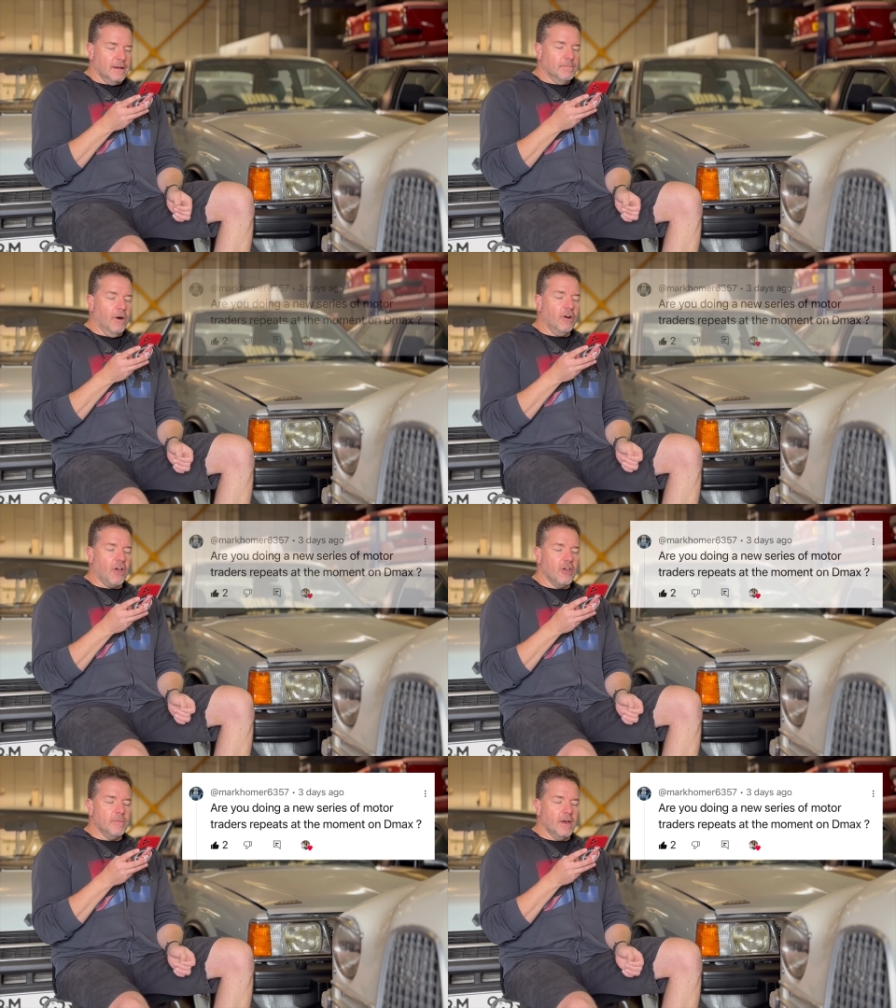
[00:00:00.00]
Mark
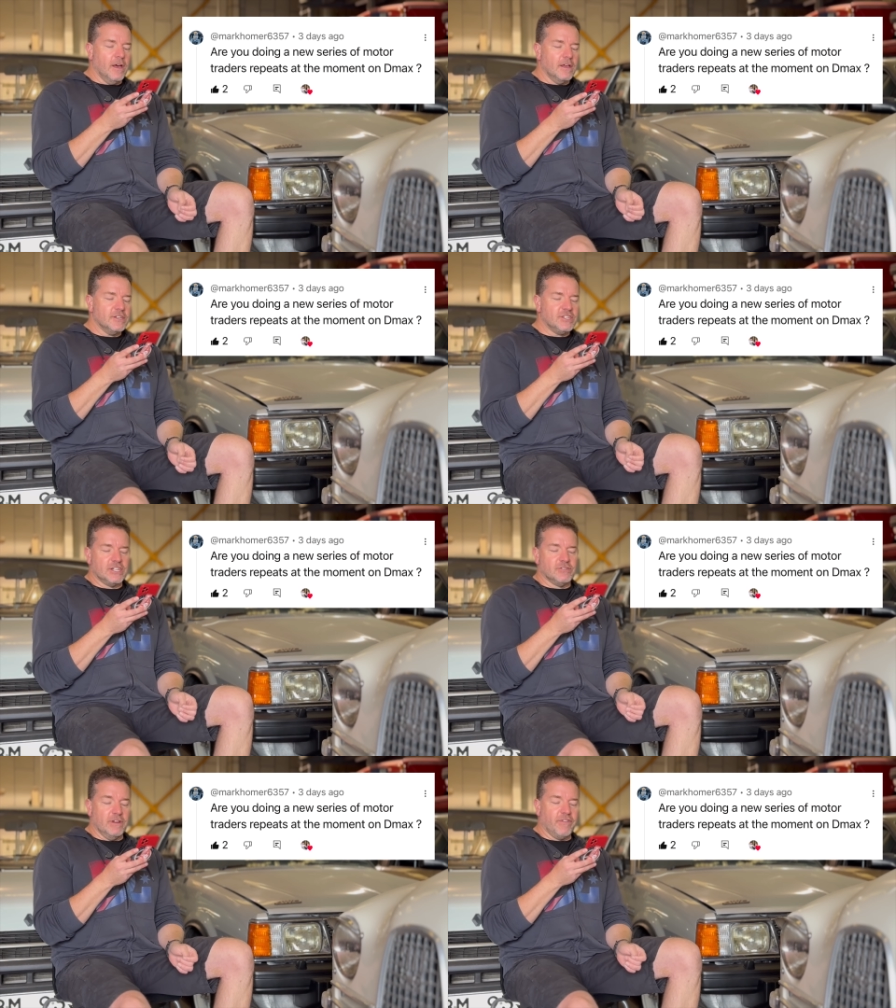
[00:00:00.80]
Homer
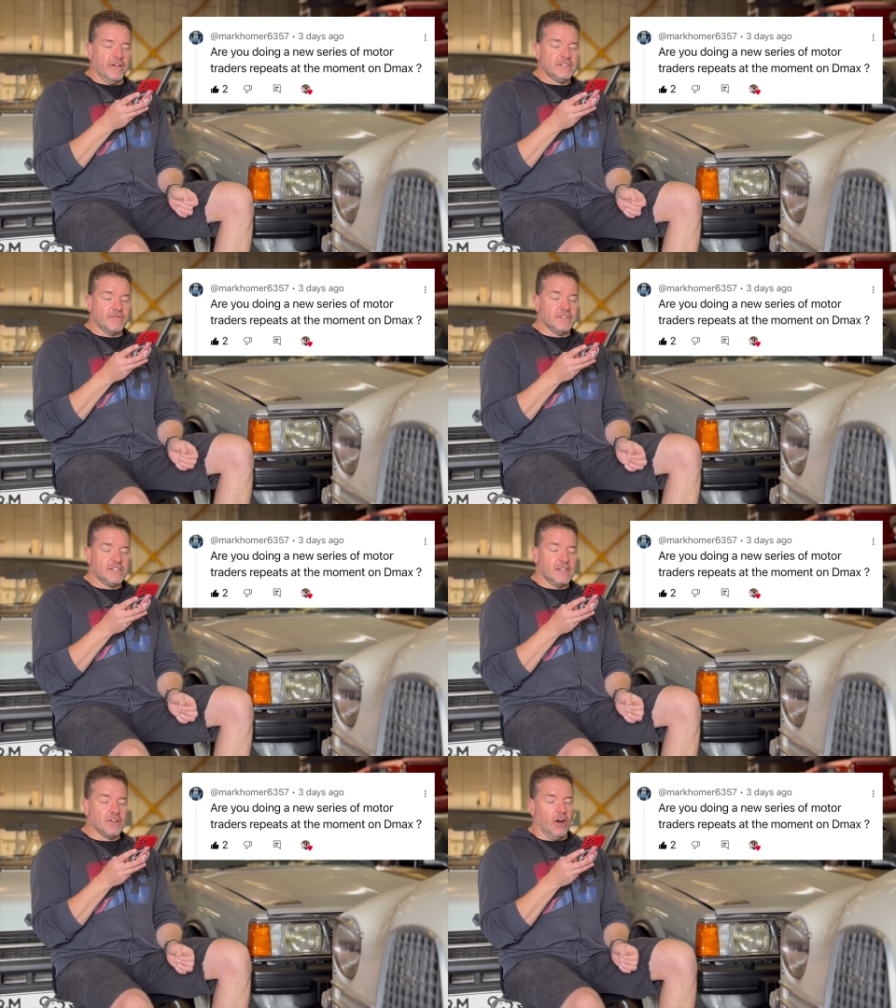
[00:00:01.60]
6357
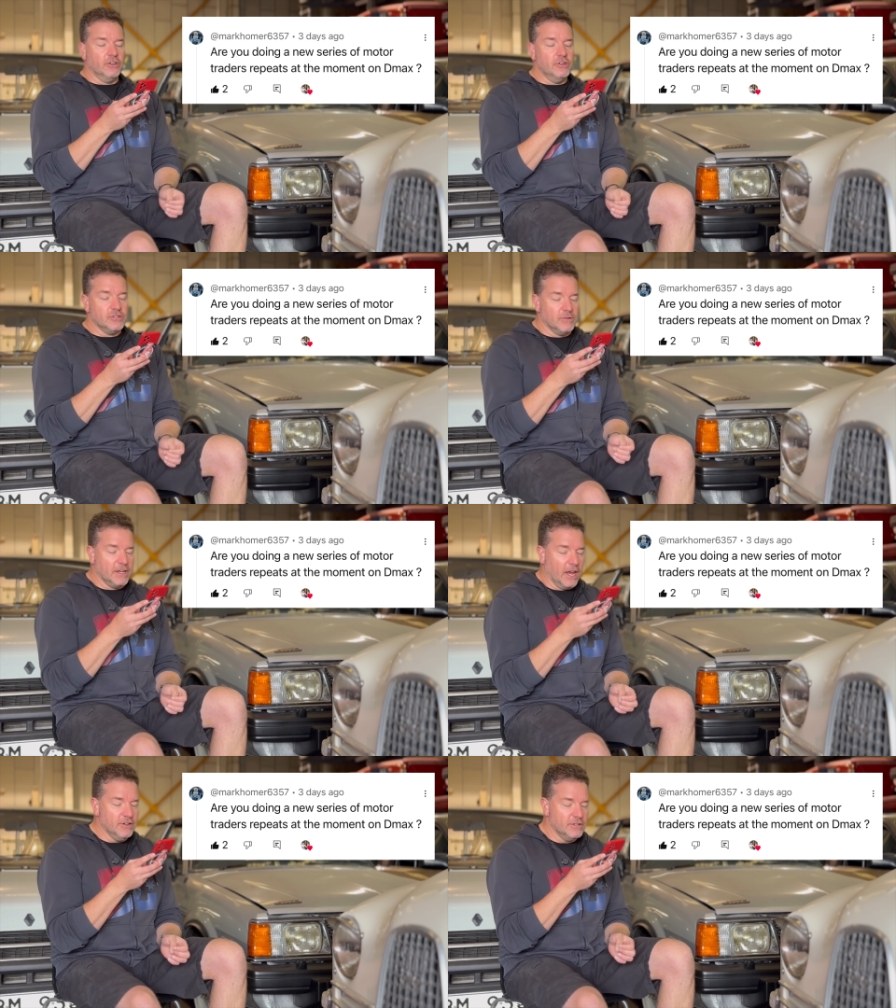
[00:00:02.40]
says, are you
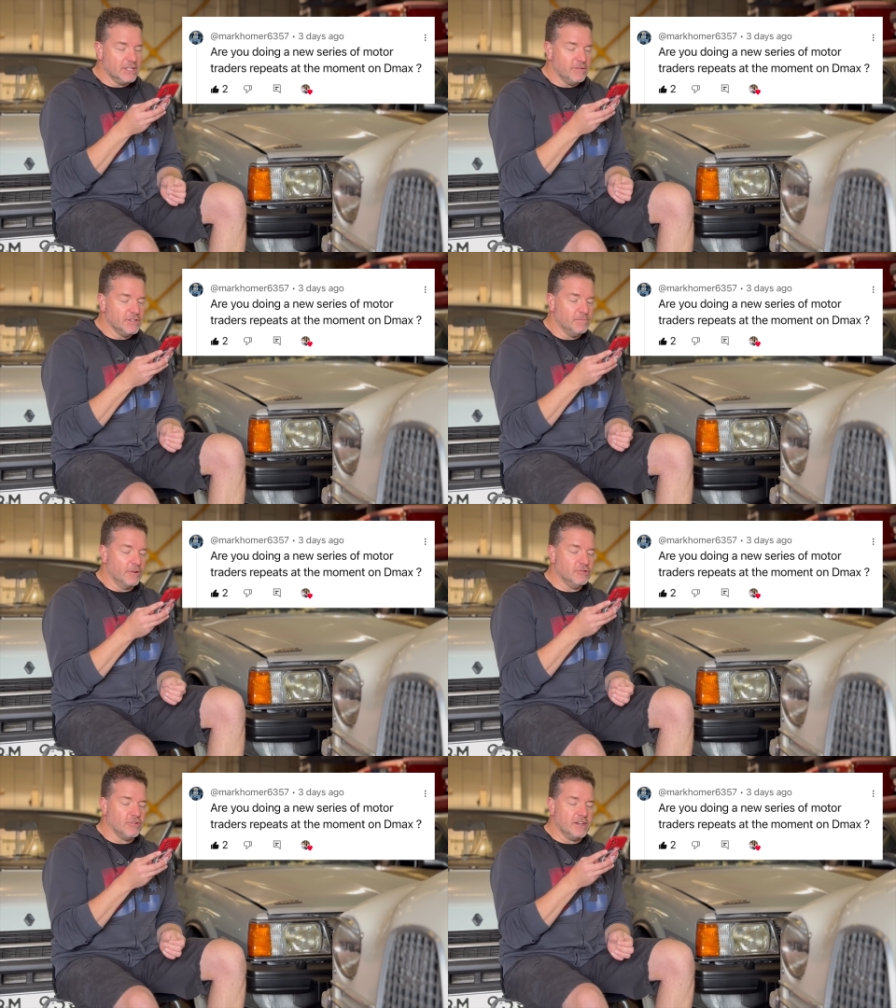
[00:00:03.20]
doing a new series of
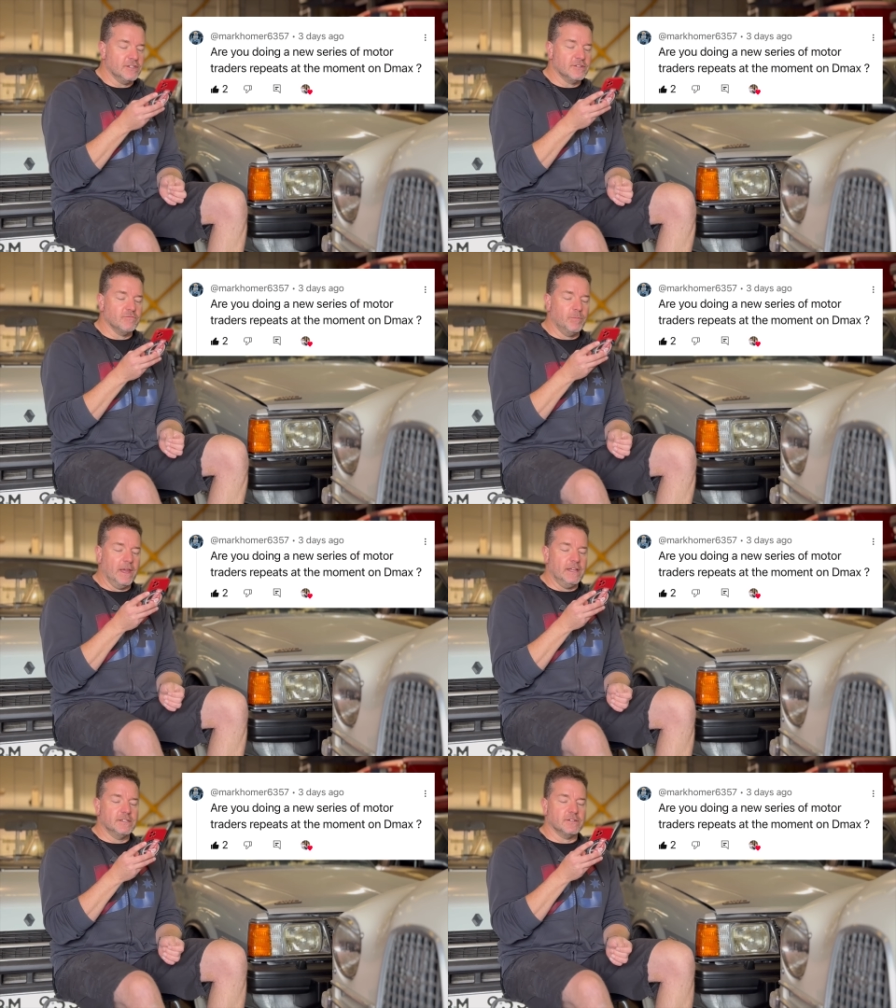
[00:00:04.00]
Motor Traders
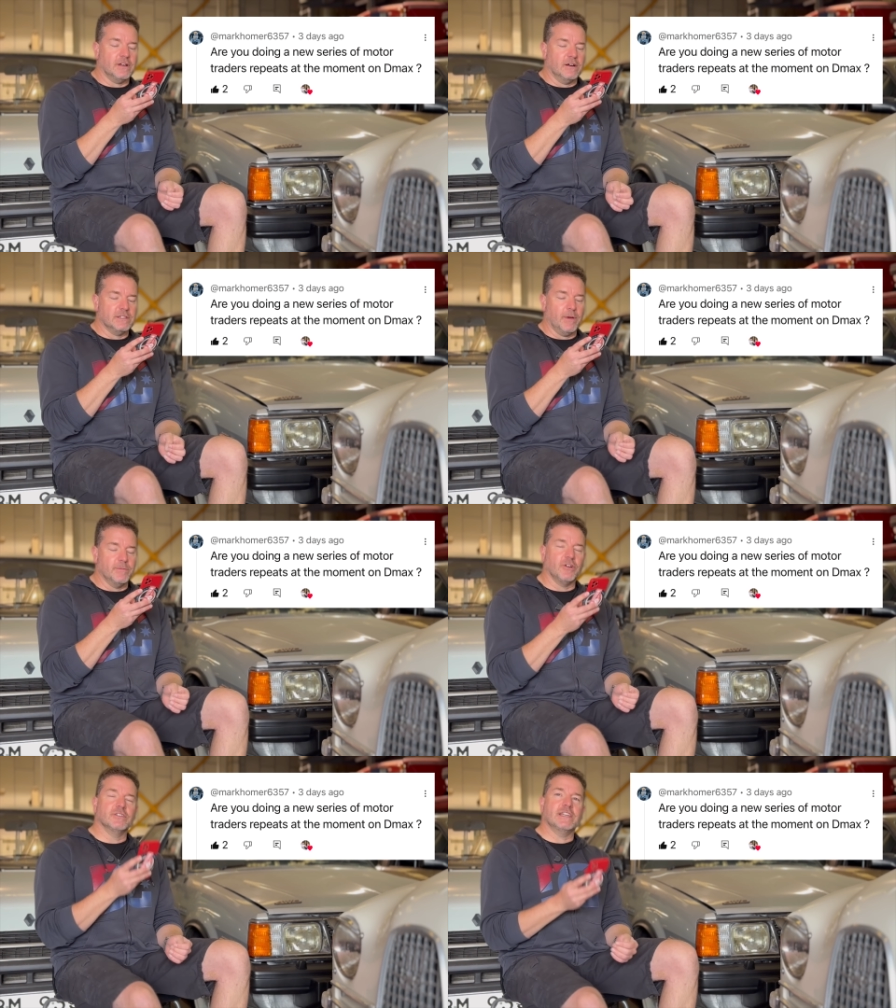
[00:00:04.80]
repeats at the
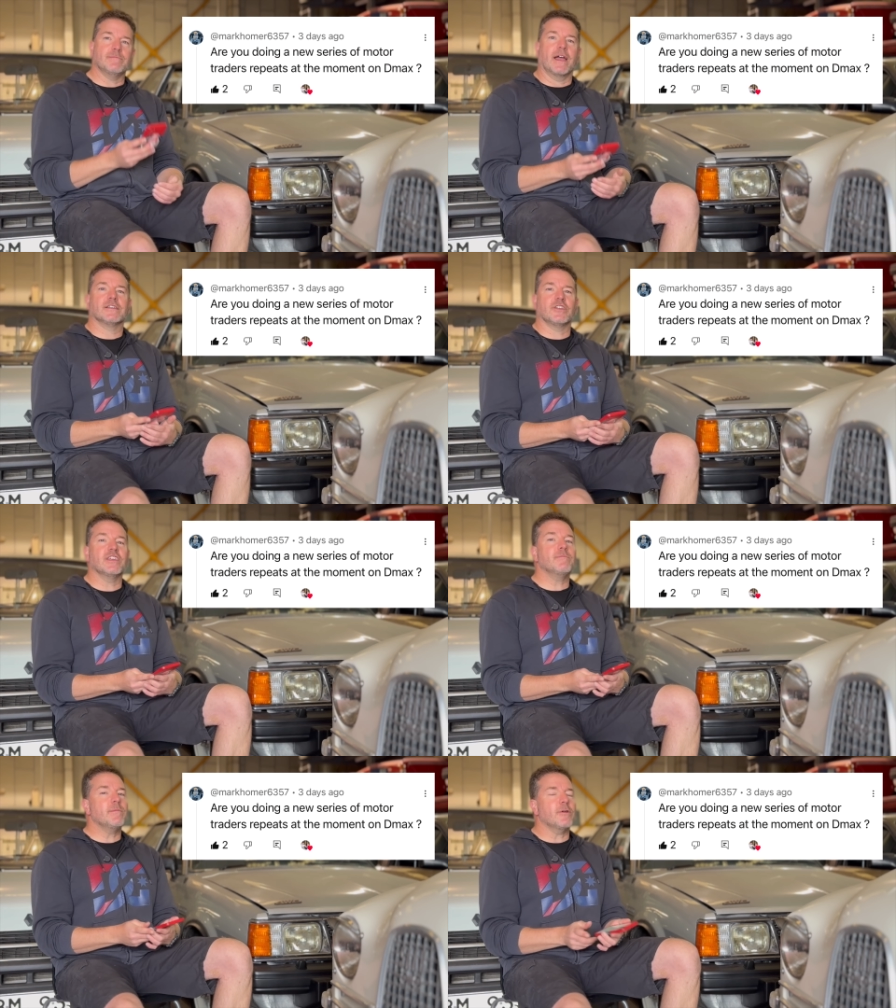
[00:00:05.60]
moment on D-Max? I
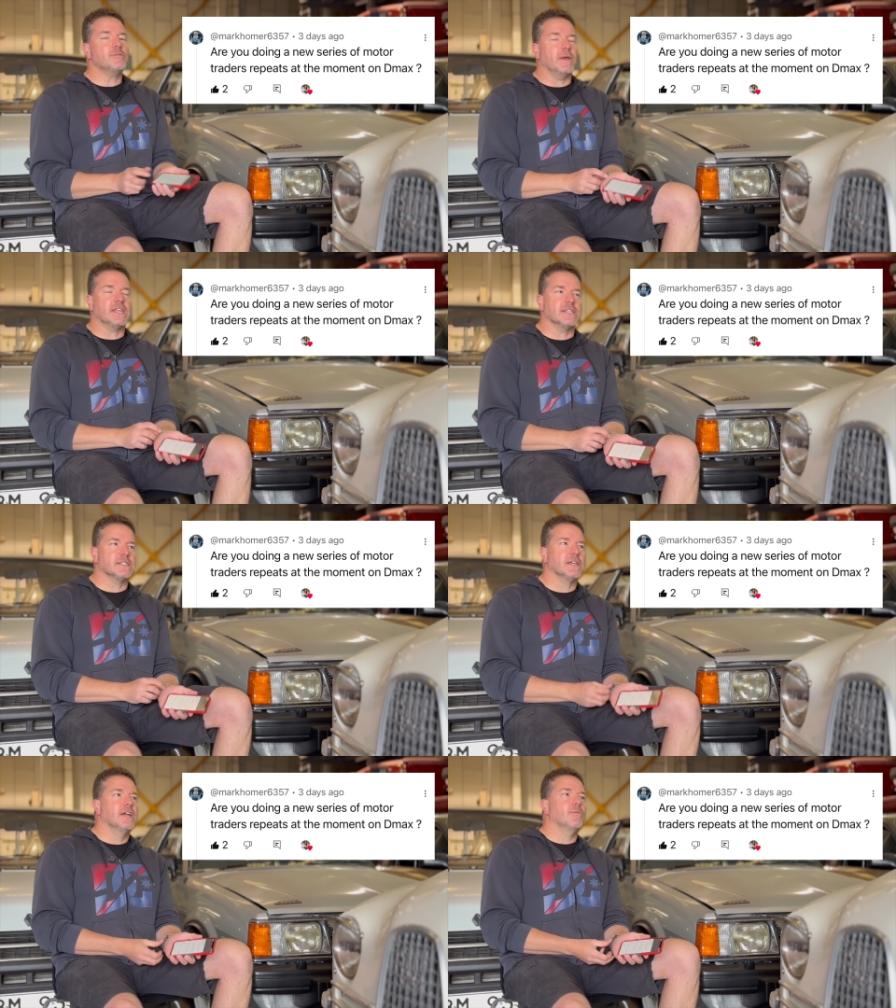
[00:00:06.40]
think you mean Motor
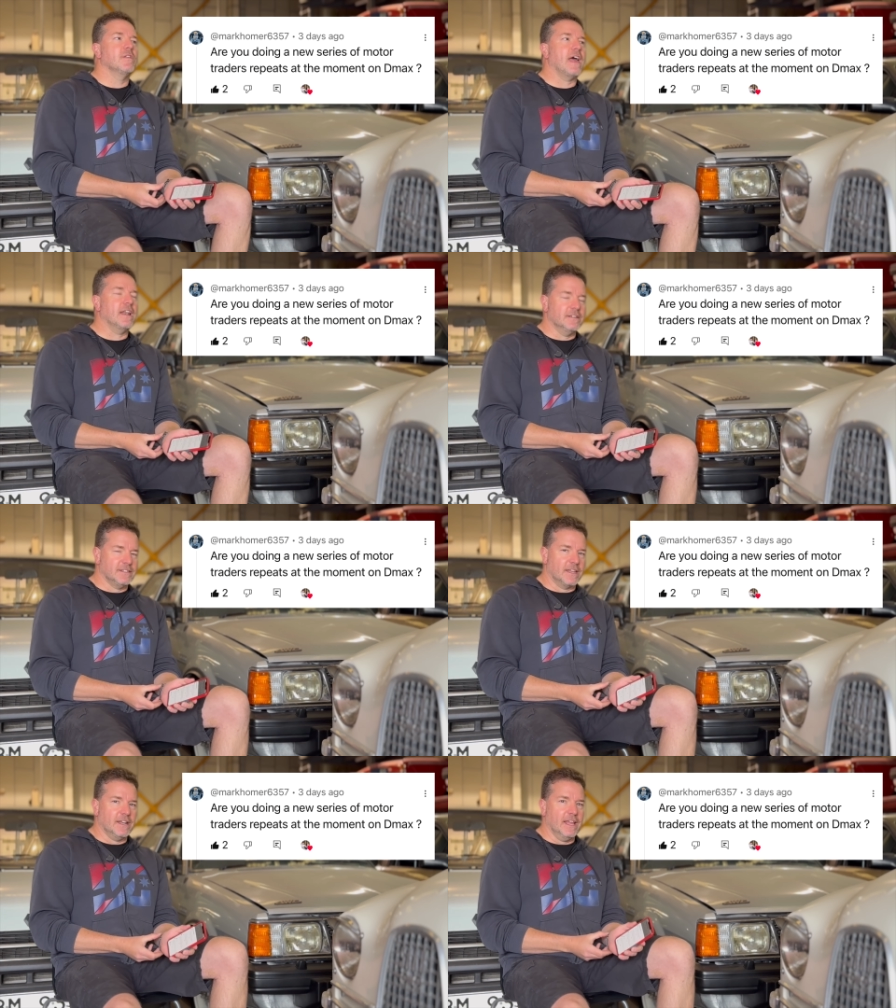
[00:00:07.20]
Pickers with Helen
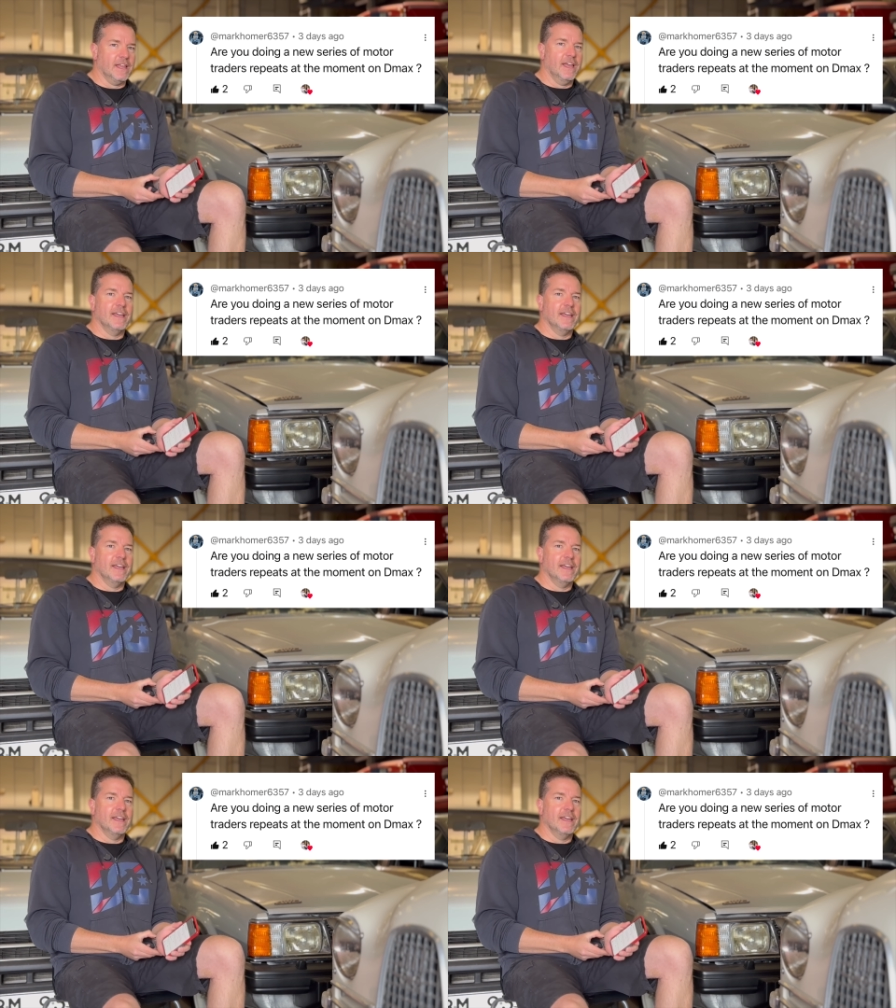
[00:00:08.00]
Stanley.